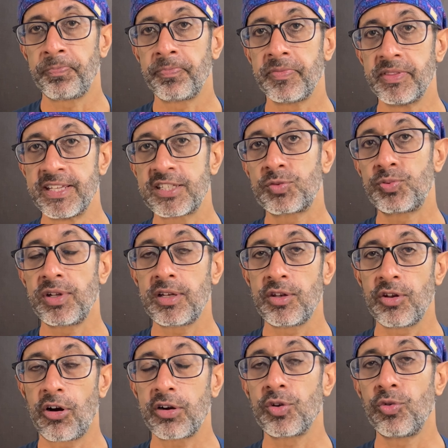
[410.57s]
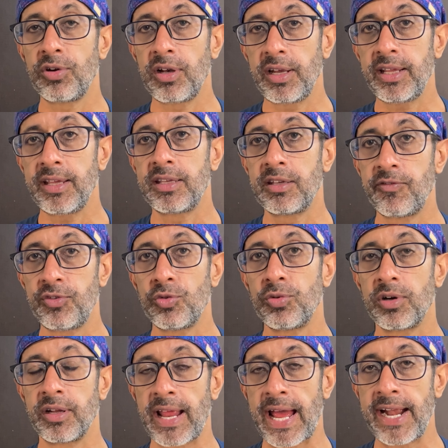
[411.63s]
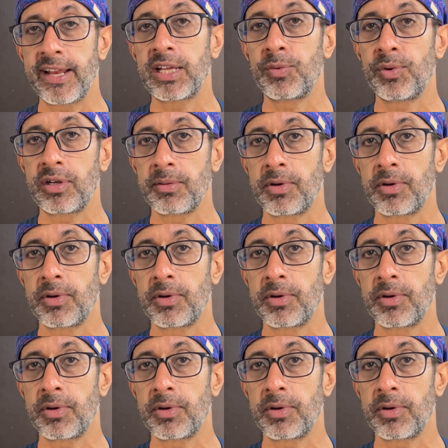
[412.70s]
This will not only give you an adequate